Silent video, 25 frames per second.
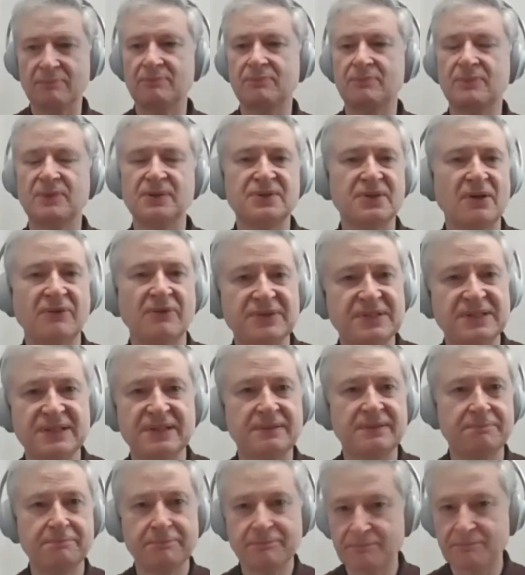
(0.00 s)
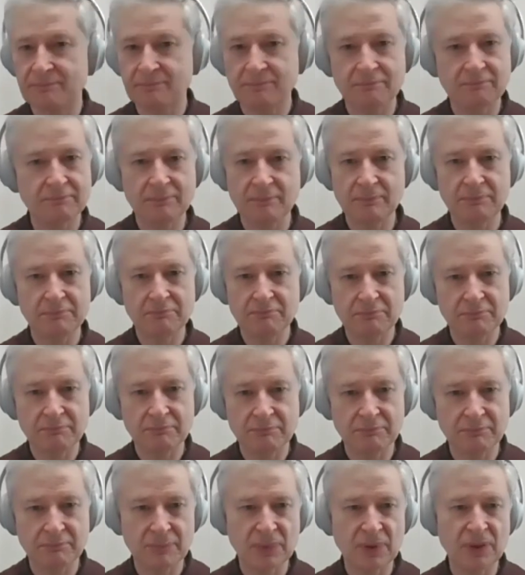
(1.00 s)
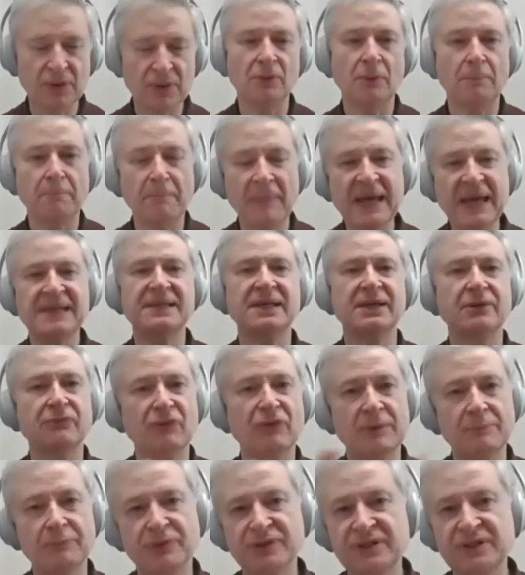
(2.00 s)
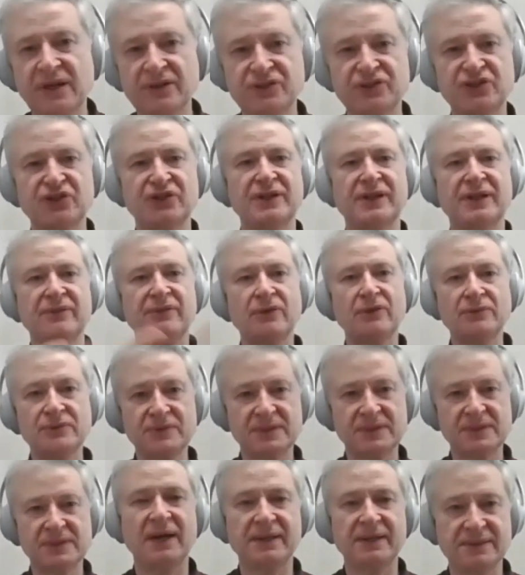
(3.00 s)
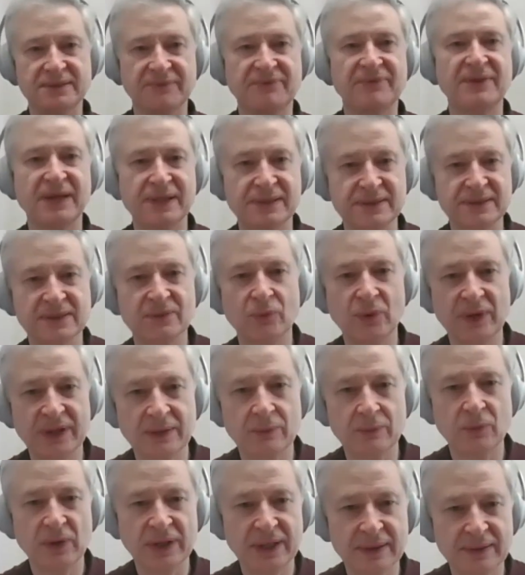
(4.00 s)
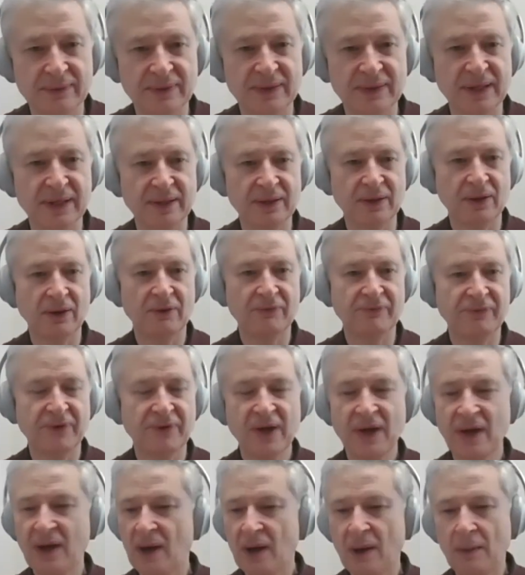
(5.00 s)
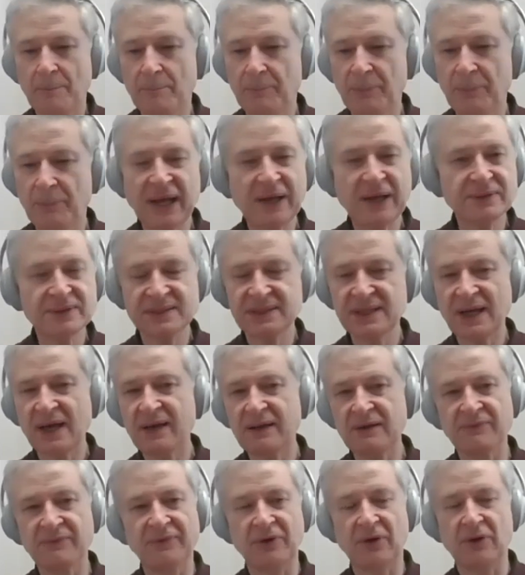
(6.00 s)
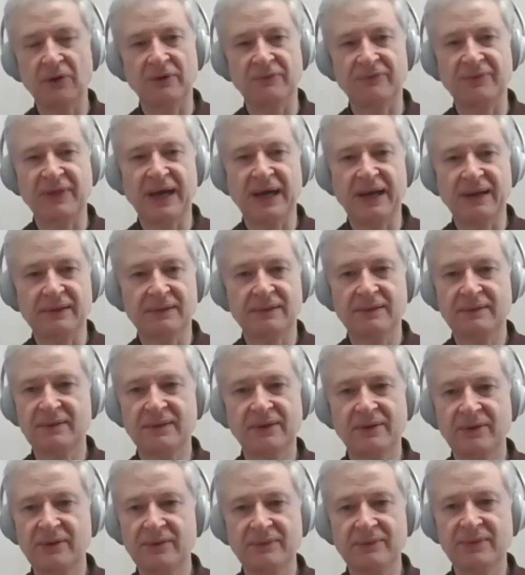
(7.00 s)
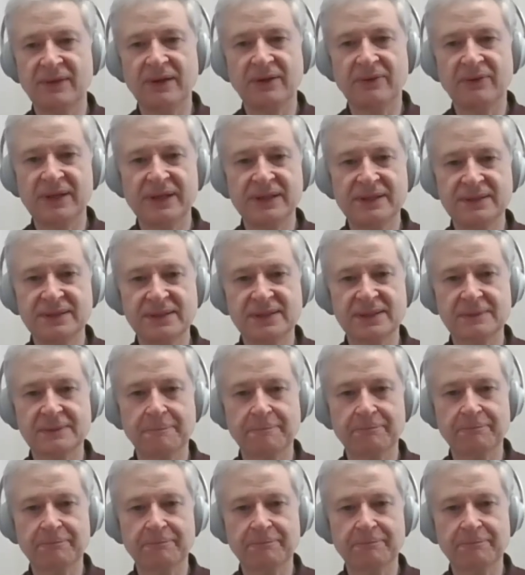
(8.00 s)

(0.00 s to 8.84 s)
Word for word: there's obviously, you know, mating and reproduction and those kinds of things that we, we can think of. But outside of all of that, there, there is